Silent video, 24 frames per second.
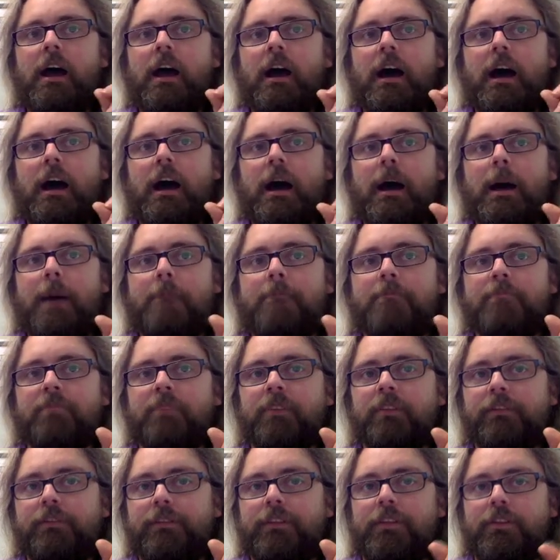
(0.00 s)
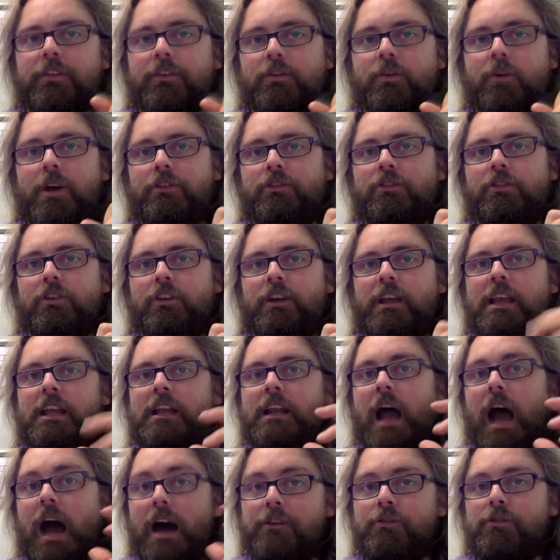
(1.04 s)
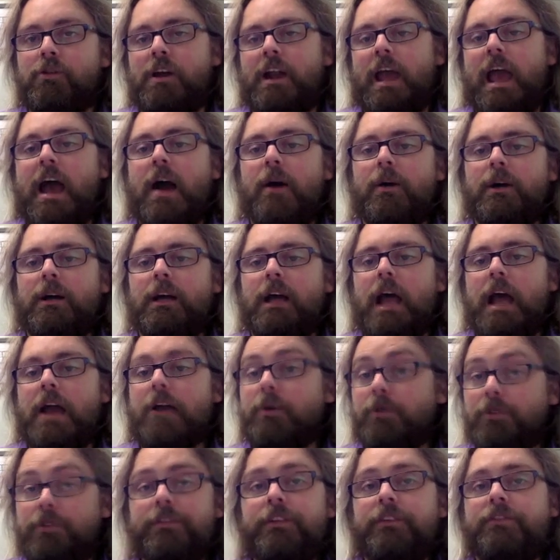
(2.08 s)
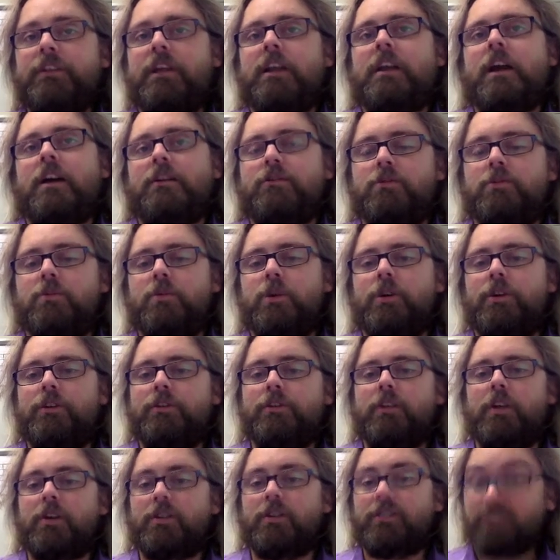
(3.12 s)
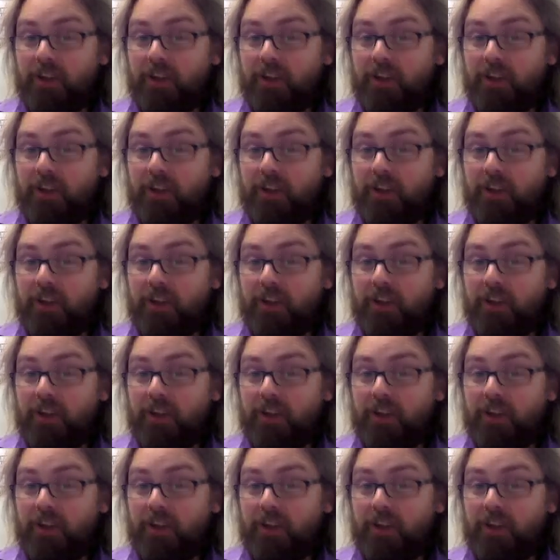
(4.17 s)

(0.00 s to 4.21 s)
for this question in under an hour, and it was 1,500 words long.